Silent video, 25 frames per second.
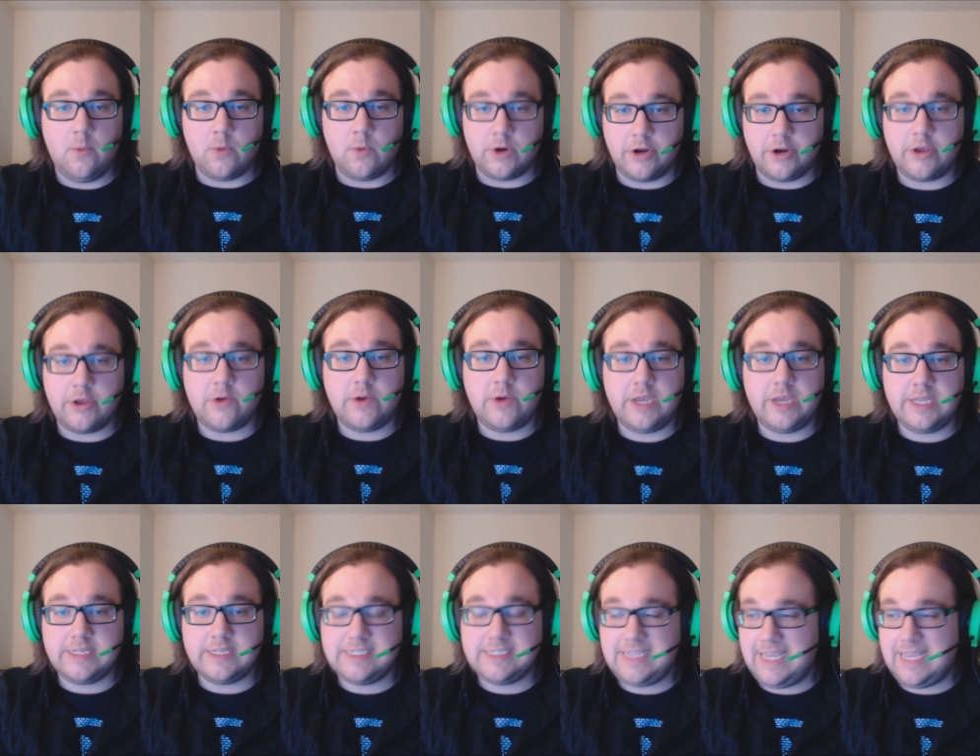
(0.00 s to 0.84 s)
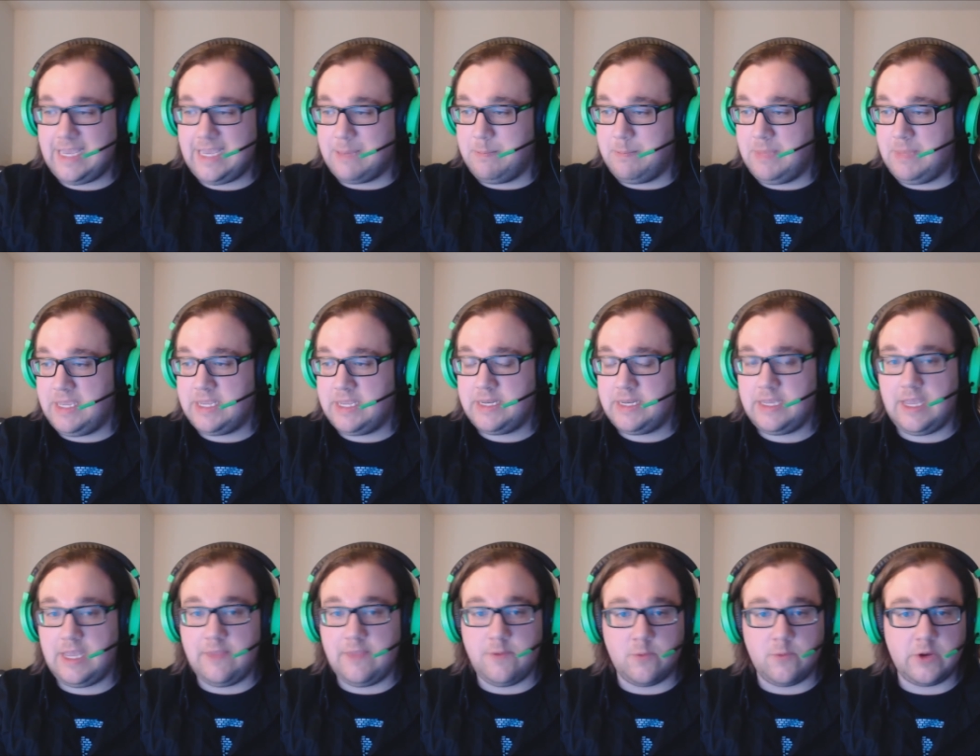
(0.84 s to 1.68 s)
We're going to go ahead and take
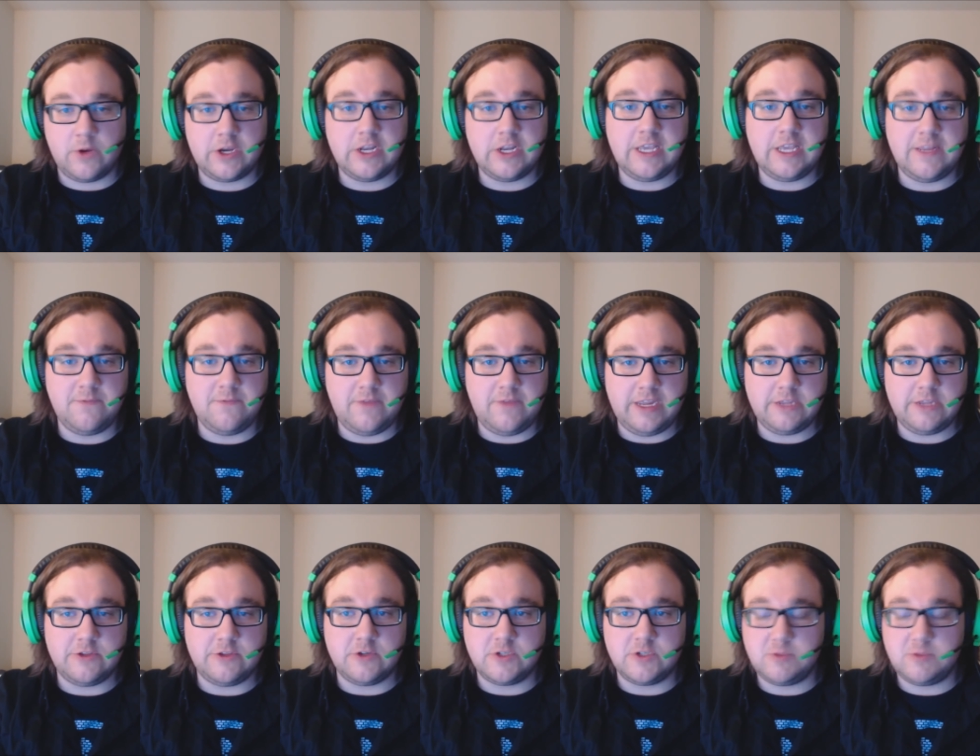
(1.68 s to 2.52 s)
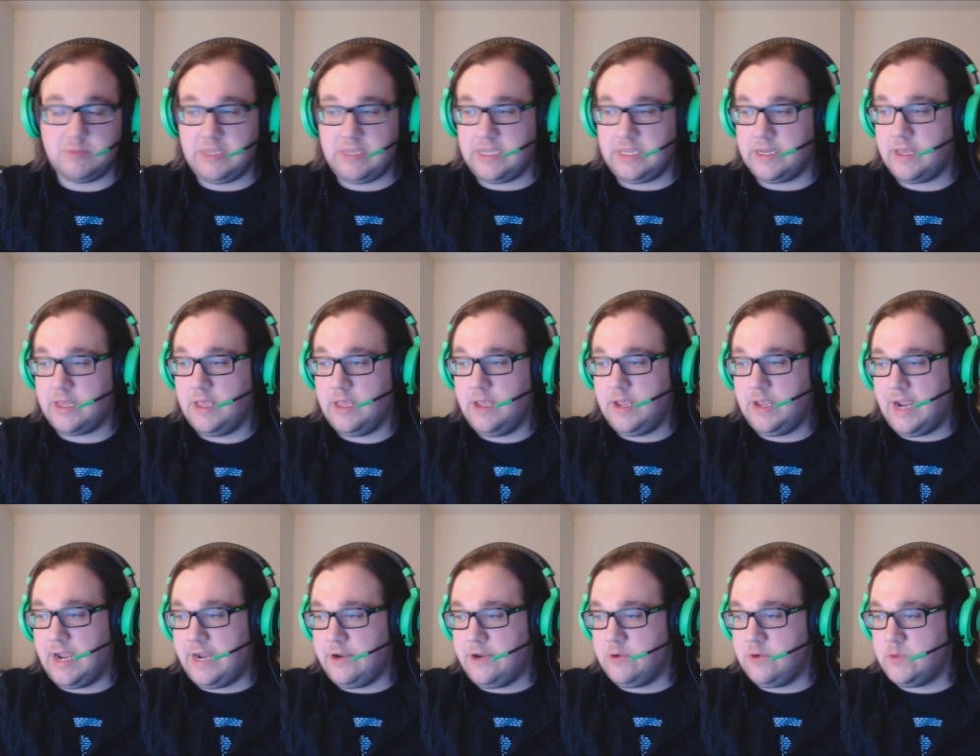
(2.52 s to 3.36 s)
mid, and then we're going to invade their speed.
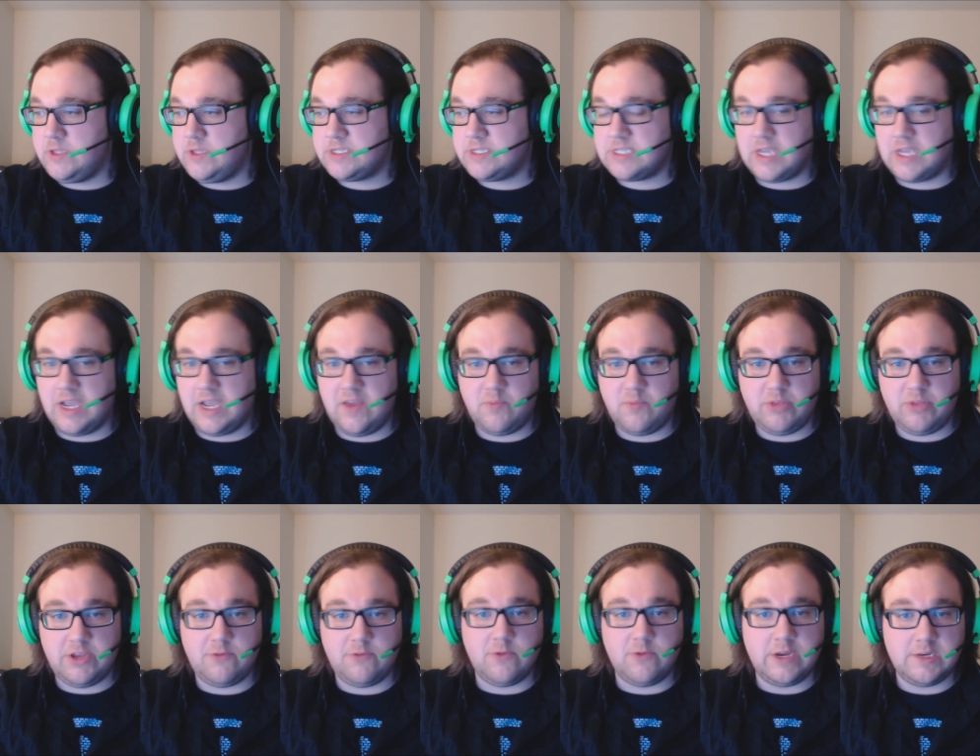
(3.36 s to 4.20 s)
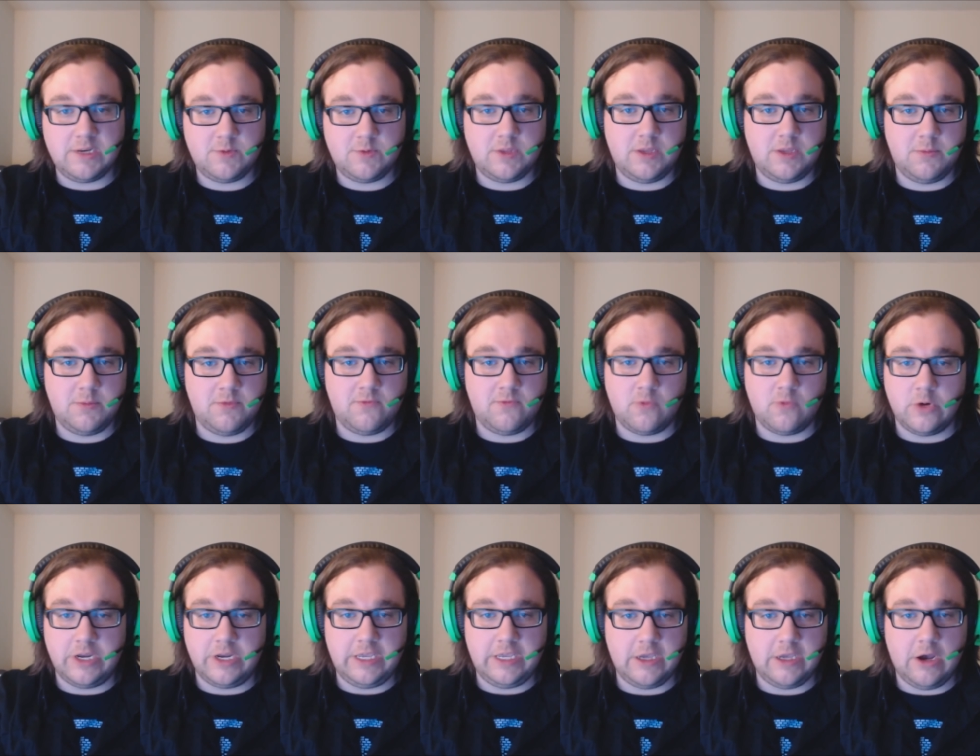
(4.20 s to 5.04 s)
I know this guy, I played ranked with him
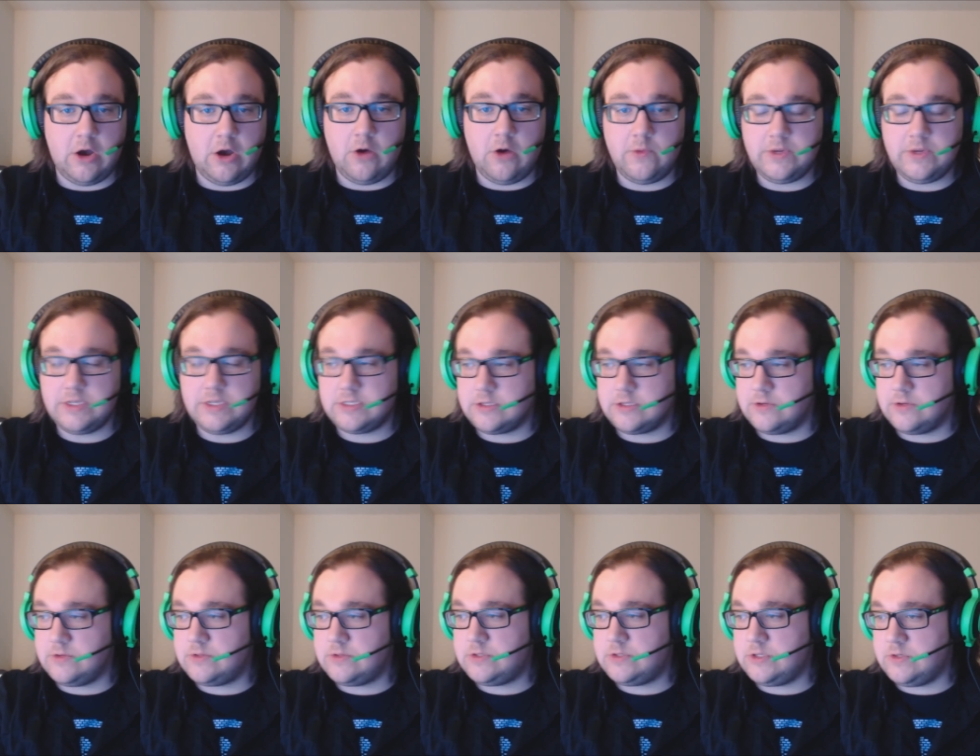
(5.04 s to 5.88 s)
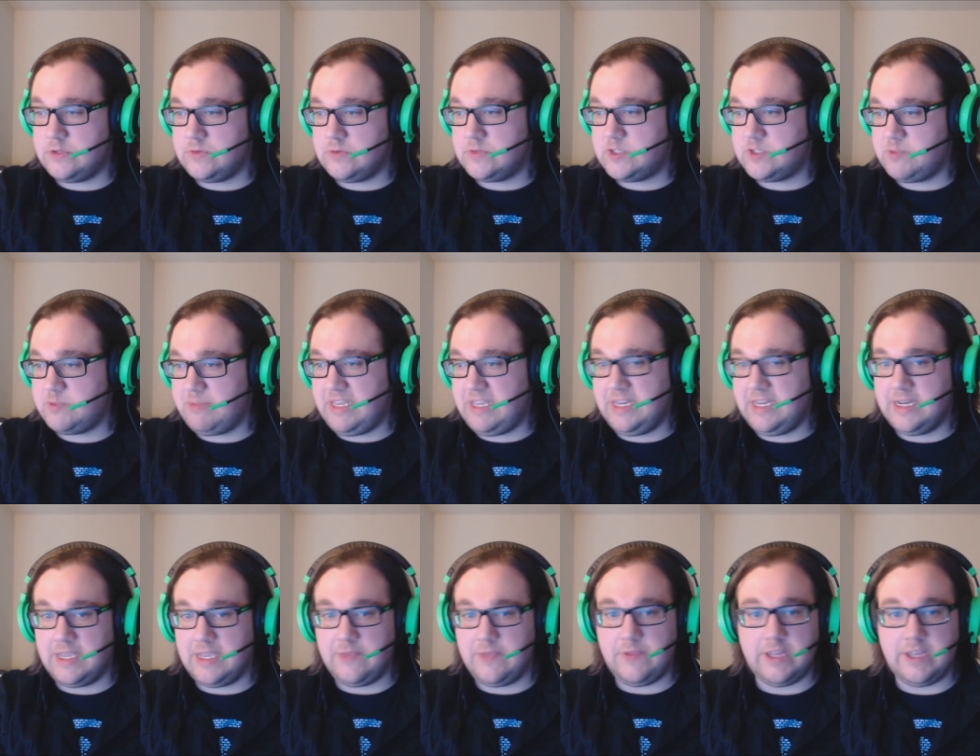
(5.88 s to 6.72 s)
before. He always goes to
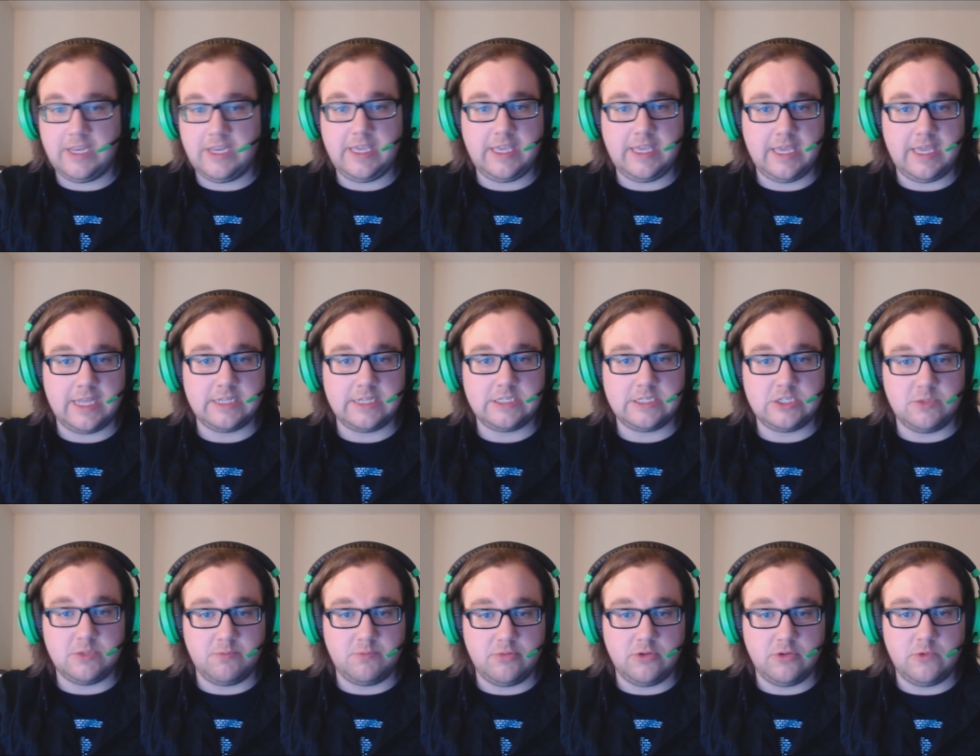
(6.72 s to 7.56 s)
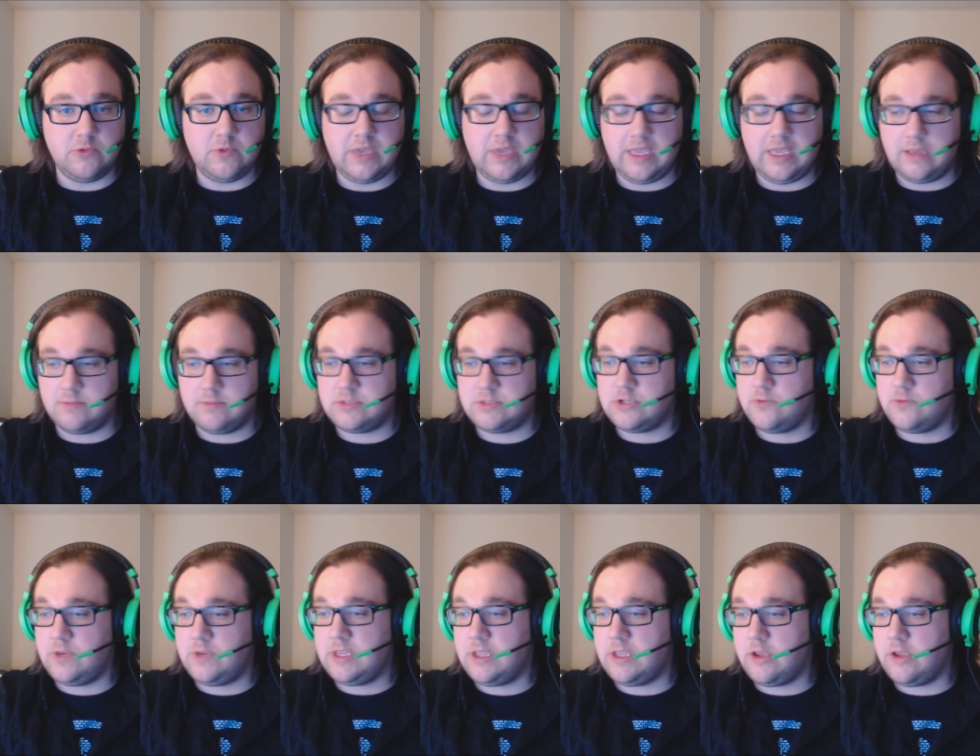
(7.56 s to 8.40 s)
speed, and then he heads to blue camp.
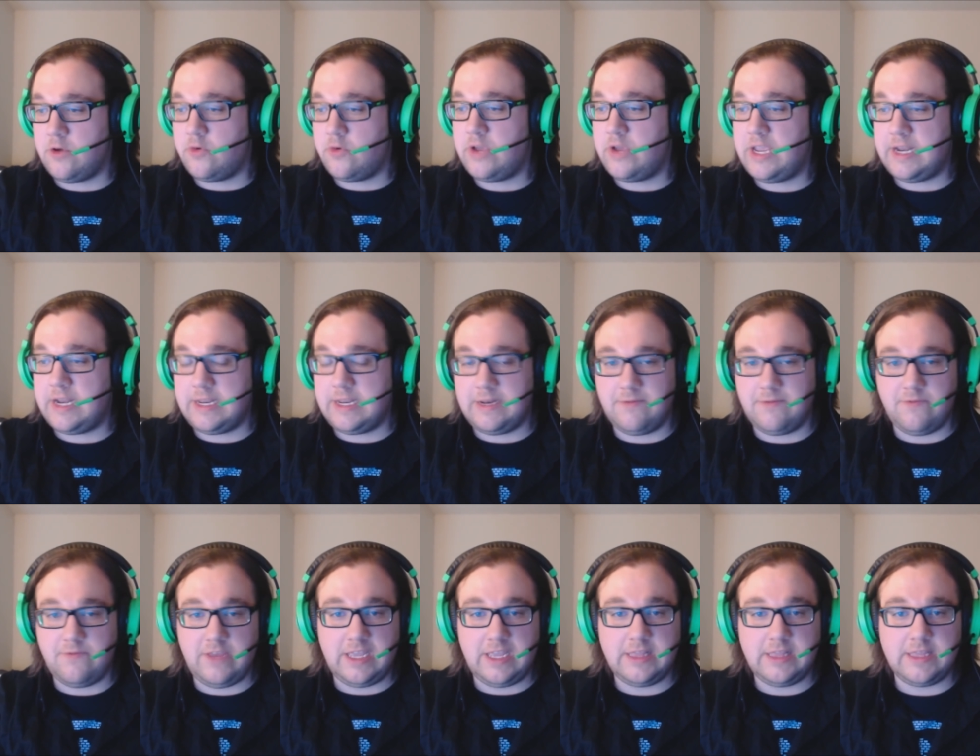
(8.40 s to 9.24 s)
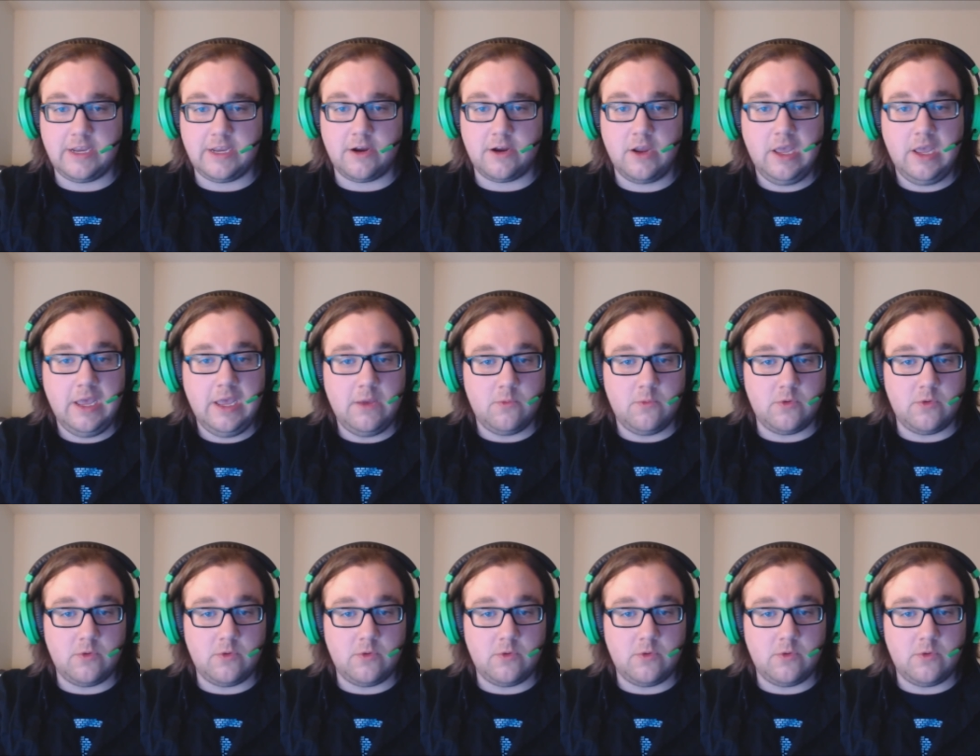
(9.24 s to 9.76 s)
So we can go ahead and invade there.